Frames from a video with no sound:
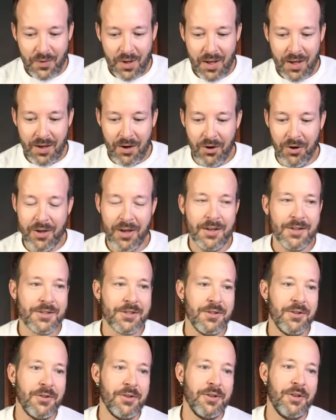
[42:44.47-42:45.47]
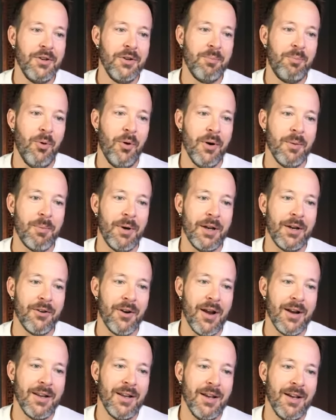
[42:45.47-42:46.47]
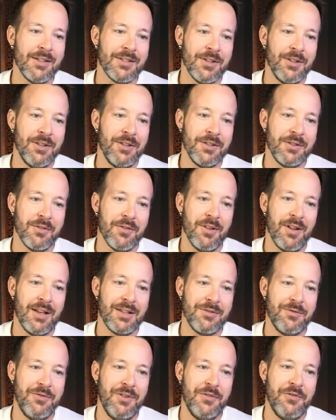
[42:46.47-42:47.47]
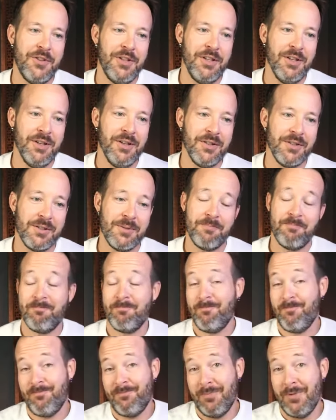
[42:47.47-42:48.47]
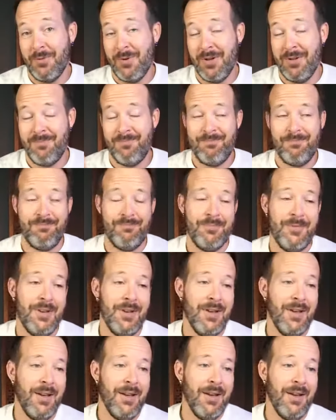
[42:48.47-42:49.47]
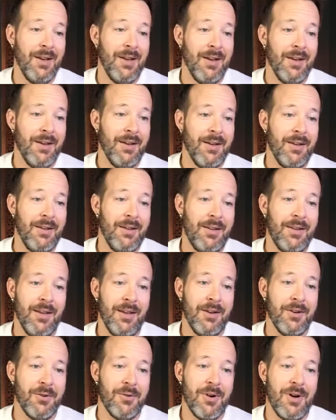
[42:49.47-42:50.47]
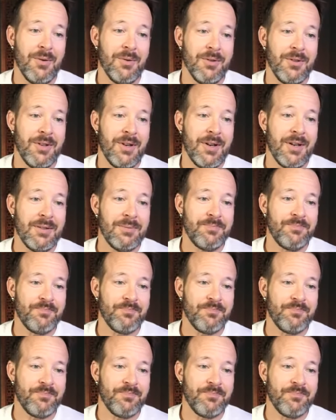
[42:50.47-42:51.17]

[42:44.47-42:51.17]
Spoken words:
Okay, so they're a good point. My granny has hers for the last 50 years. Well, you can't go wrong with that.